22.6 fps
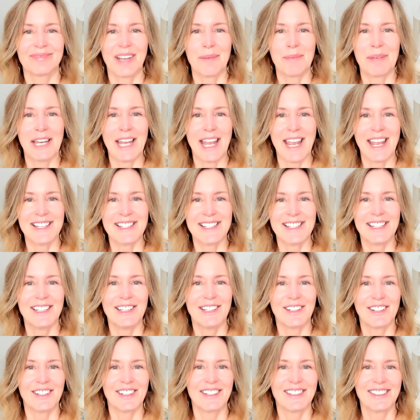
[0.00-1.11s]
I'm going to end
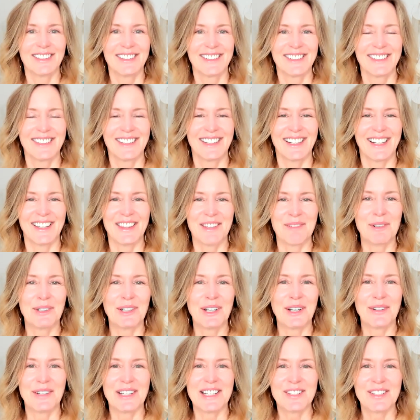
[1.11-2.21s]
here and then we'll
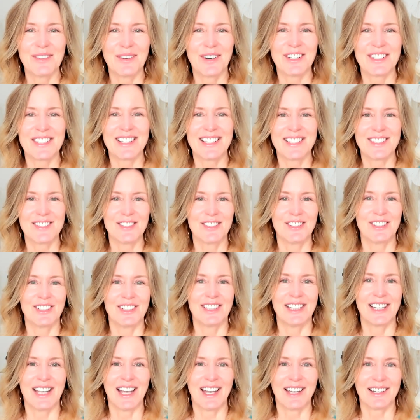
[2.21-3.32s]
go into our
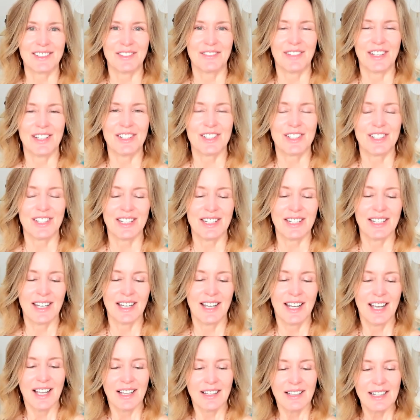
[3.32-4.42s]
sisterhood activation.
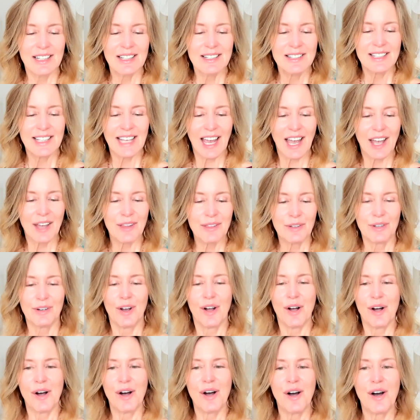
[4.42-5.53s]
Let us gather
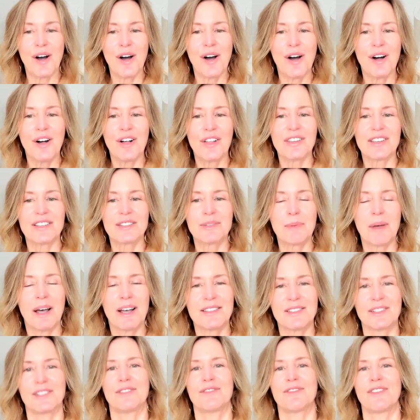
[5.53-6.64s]
all this
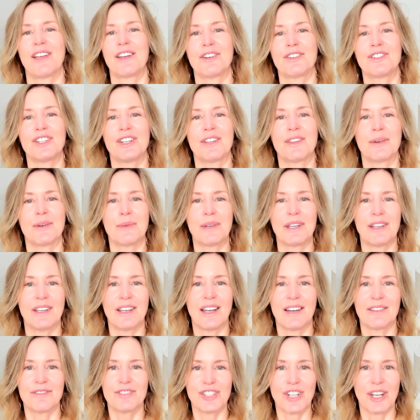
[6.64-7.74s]
positive energy that we
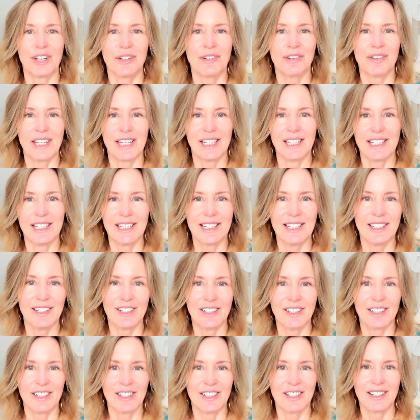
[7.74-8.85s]
have generated
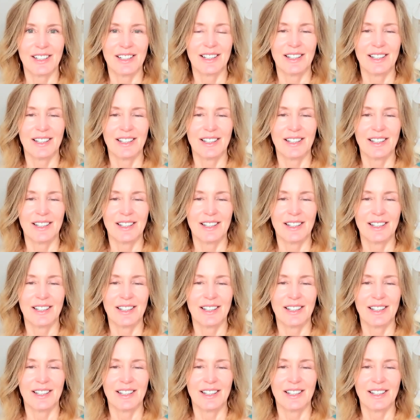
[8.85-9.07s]
here